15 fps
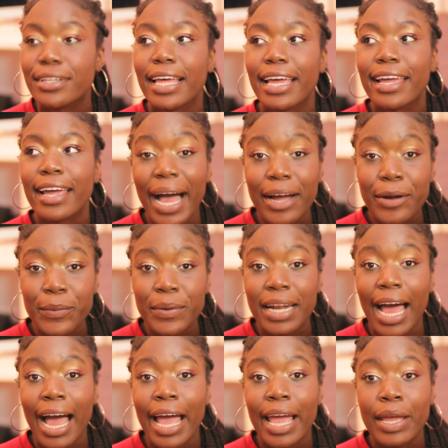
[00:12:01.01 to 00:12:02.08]
Like back when
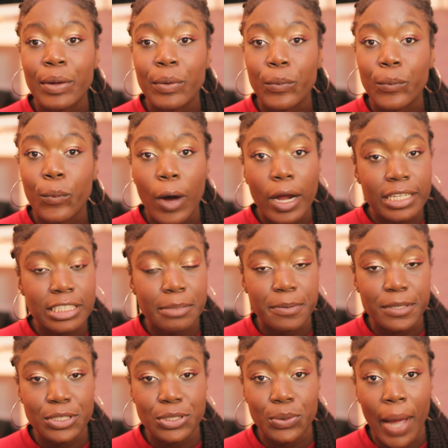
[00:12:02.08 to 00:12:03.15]
I wanted to
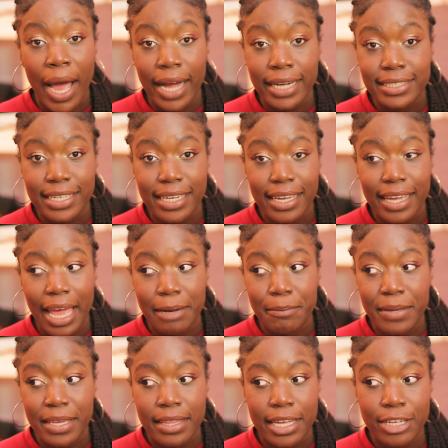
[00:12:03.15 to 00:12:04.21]
pursue acting
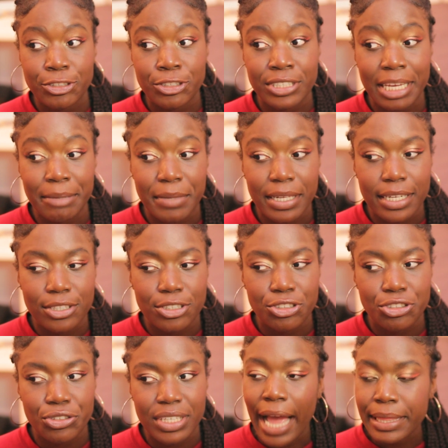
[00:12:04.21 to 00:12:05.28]
and be in the entertainment
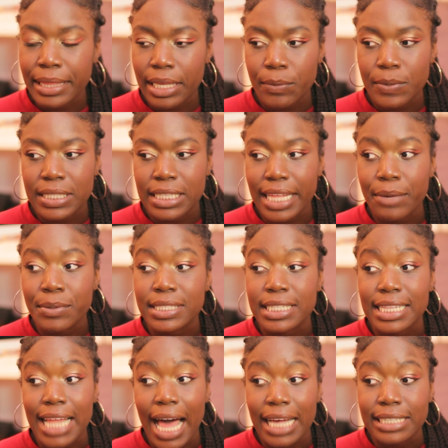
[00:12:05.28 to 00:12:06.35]
industry, I think it was
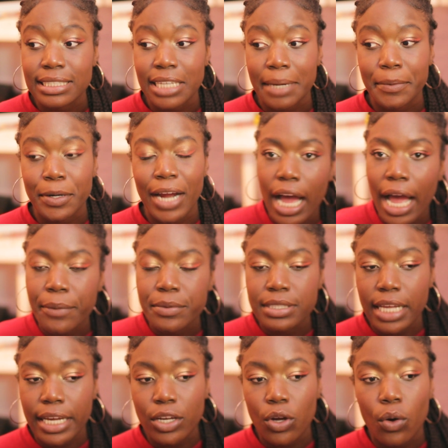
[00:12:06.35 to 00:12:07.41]
last summer, I
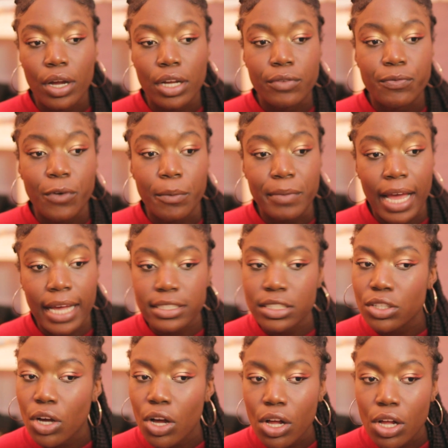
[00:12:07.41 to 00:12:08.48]
was like going from
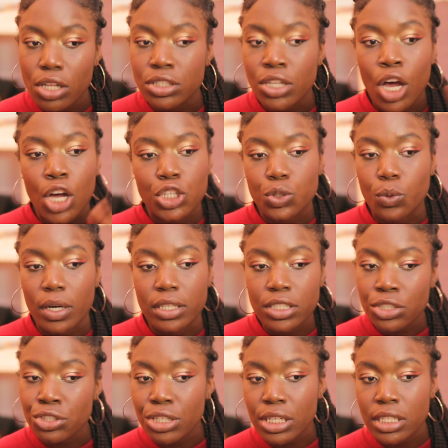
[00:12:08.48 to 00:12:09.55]
casting calls to
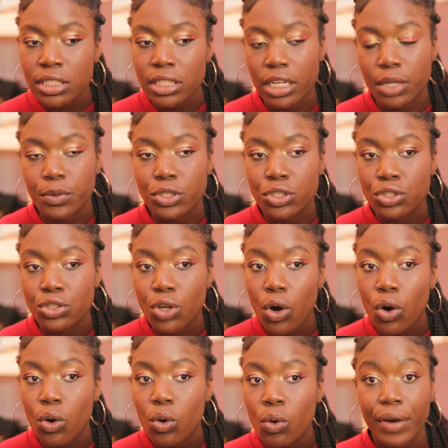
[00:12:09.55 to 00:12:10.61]
auditions, and it was
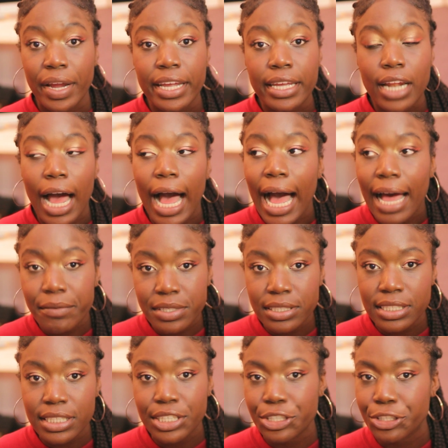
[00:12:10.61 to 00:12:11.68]
so great.
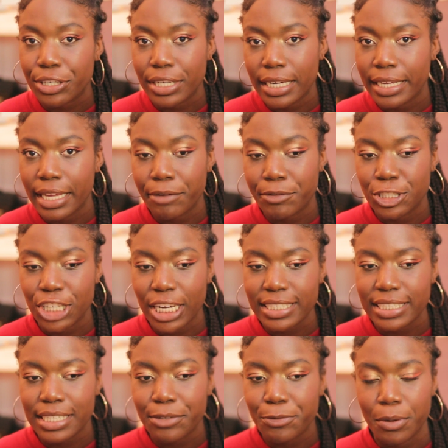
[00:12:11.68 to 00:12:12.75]
Obviously you're gonna get
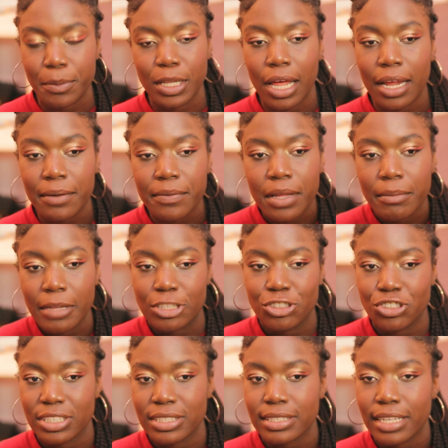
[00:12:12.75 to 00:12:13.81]
rejected from a lot of them,
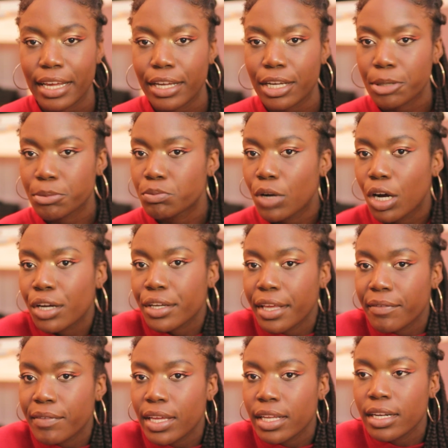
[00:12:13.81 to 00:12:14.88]
that's just like a
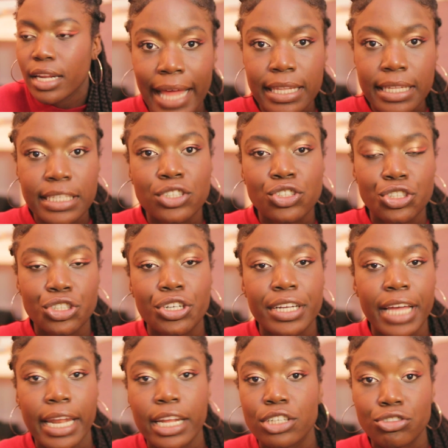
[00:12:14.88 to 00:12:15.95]
given. At least you're
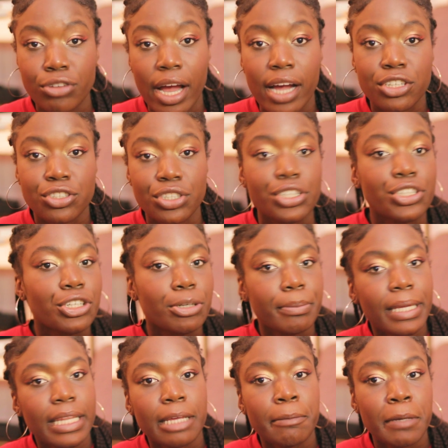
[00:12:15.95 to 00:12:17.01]
getting traction, you're
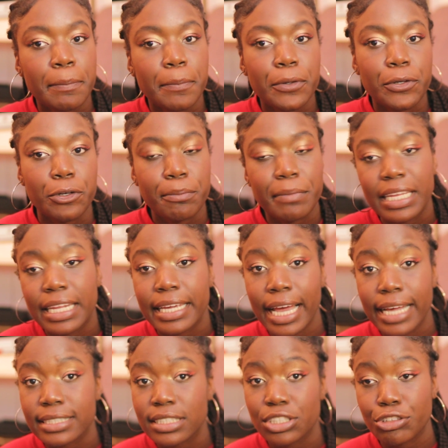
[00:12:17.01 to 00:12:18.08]
meeting people, you're meeting
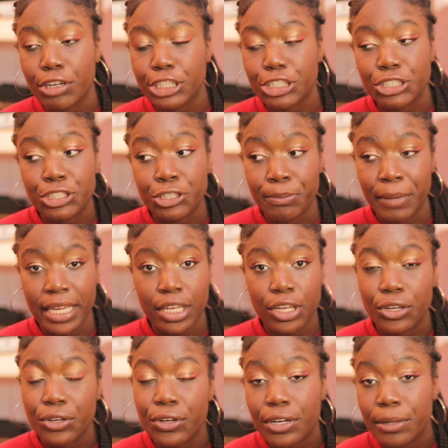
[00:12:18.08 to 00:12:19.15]
casting directors, you're
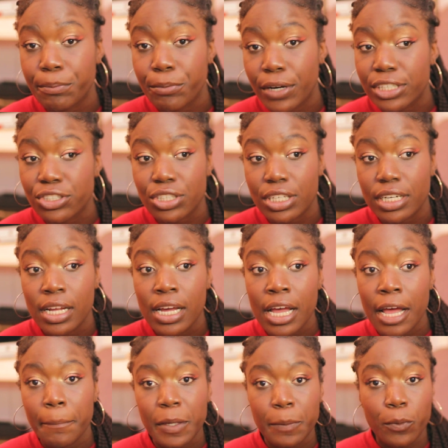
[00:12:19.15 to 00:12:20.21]
making a good impression,
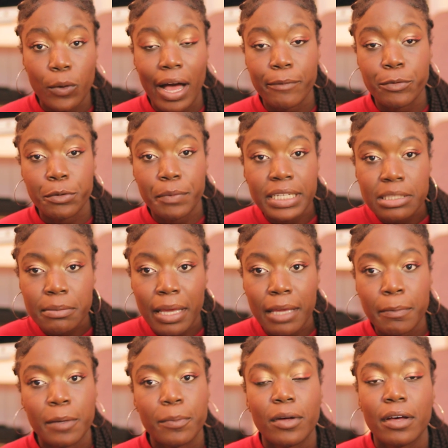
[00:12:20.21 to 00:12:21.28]
people have your
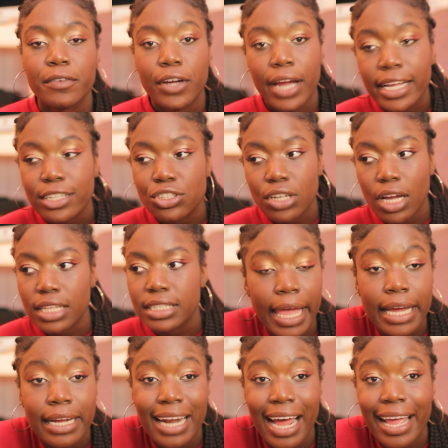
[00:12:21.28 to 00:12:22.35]
resume, people have your headshots,
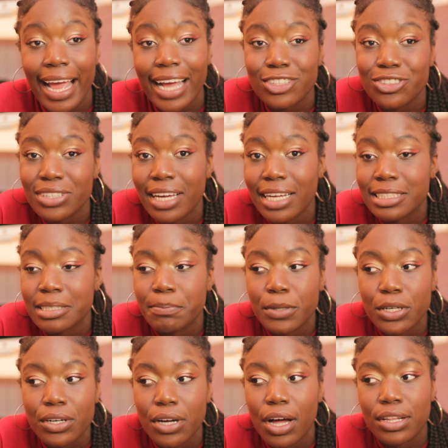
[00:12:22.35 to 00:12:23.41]
and I actually got to
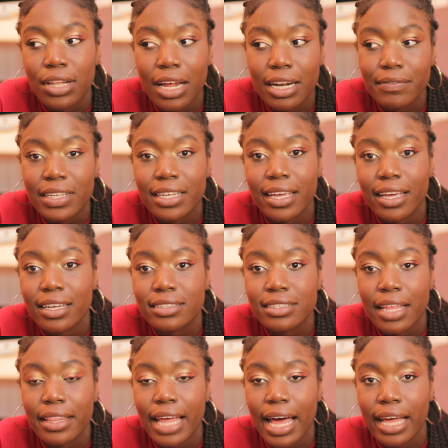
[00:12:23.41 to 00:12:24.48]
book a lot of the
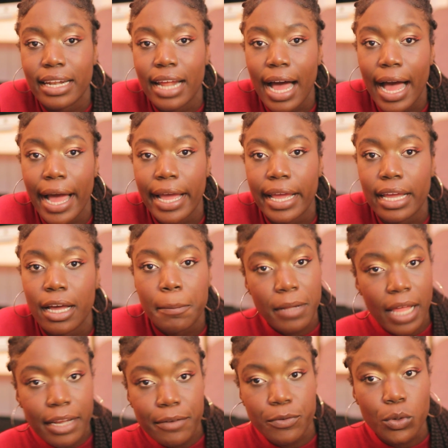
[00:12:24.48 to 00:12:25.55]
gigs that I
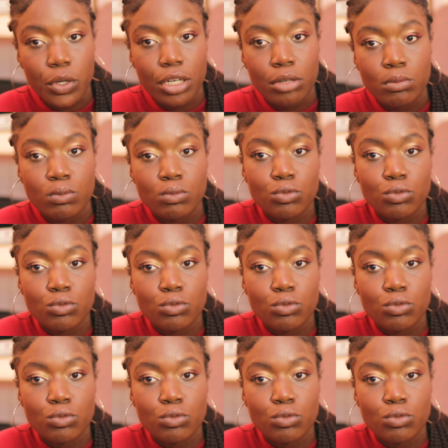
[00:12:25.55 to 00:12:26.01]
applied for.